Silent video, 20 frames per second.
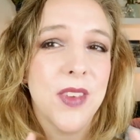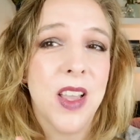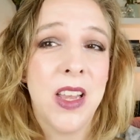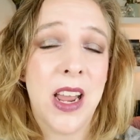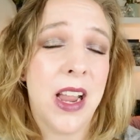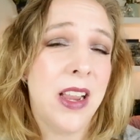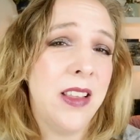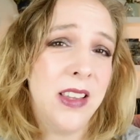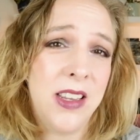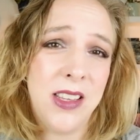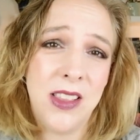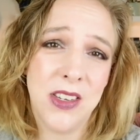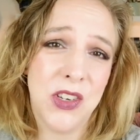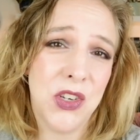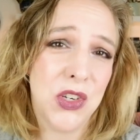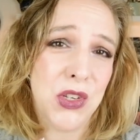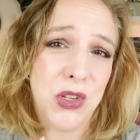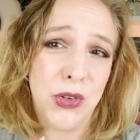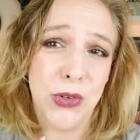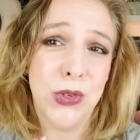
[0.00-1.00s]
And I think
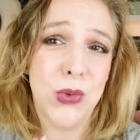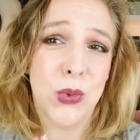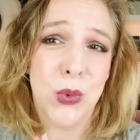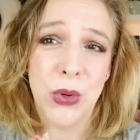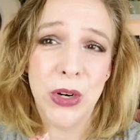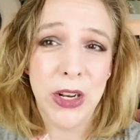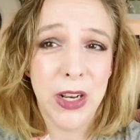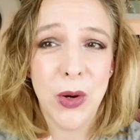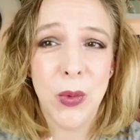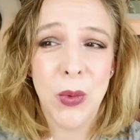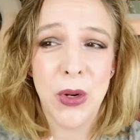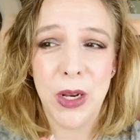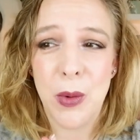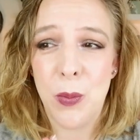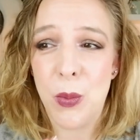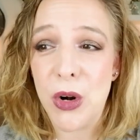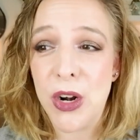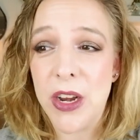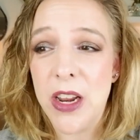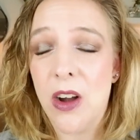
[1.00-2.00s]
this just looks really, really
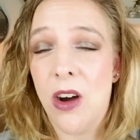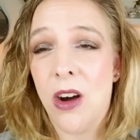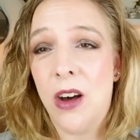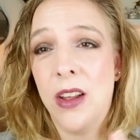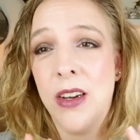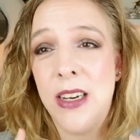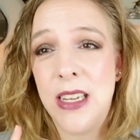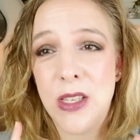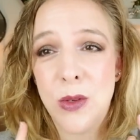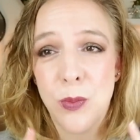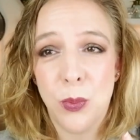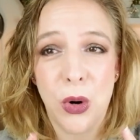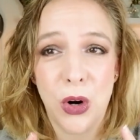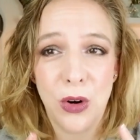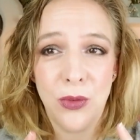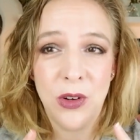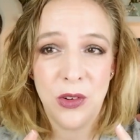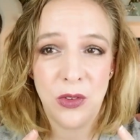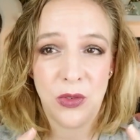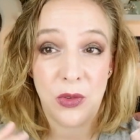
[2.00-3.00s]
pretty on. It's
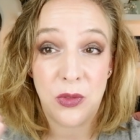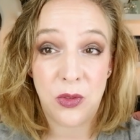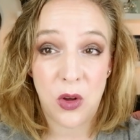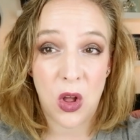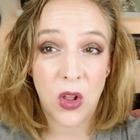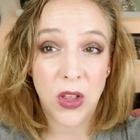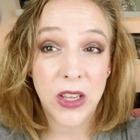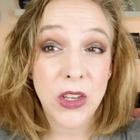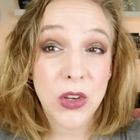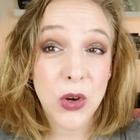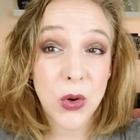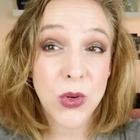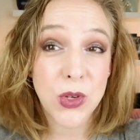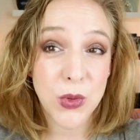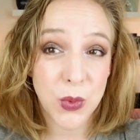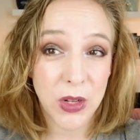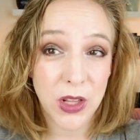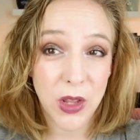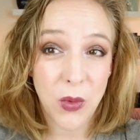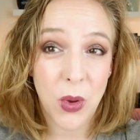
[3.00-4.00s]
perfect for fall. It
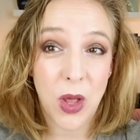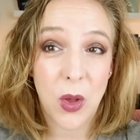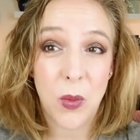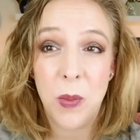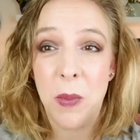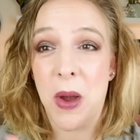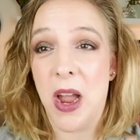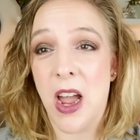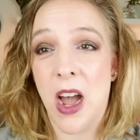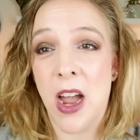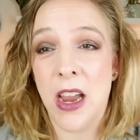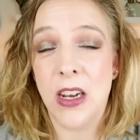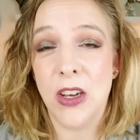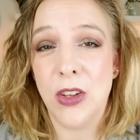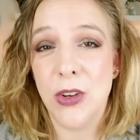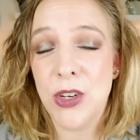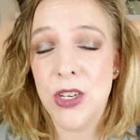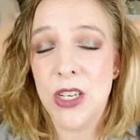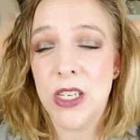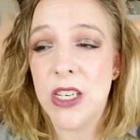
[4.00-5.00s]
goes really well with my eye
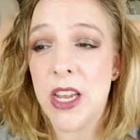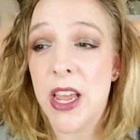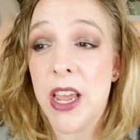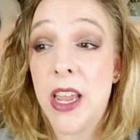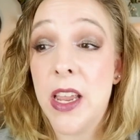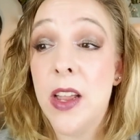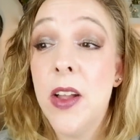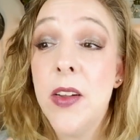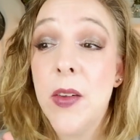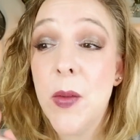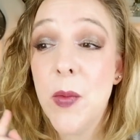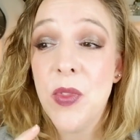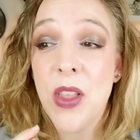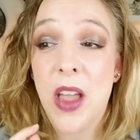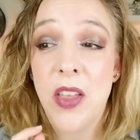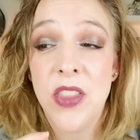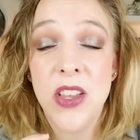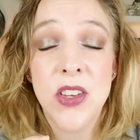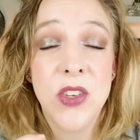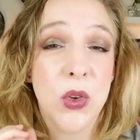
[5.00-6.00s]
look today.
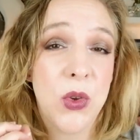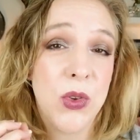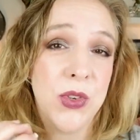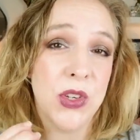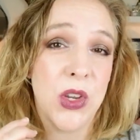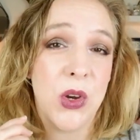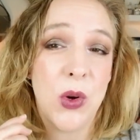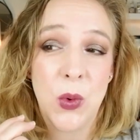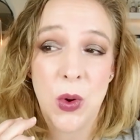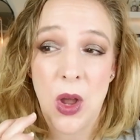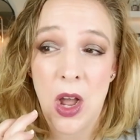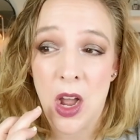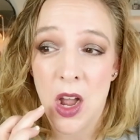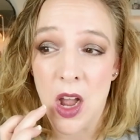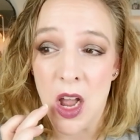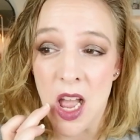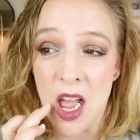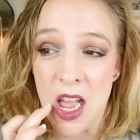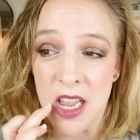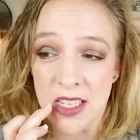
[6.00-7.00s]
And this also
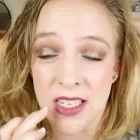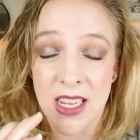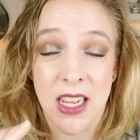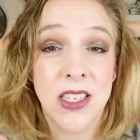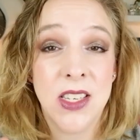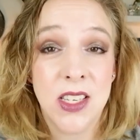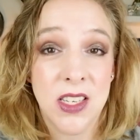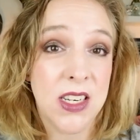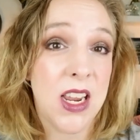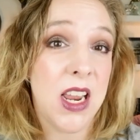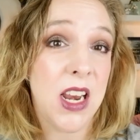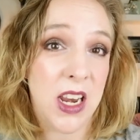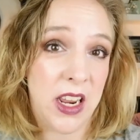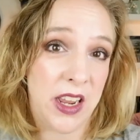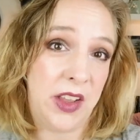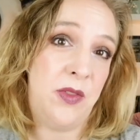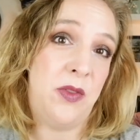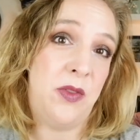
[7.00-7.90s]
uh, has that staining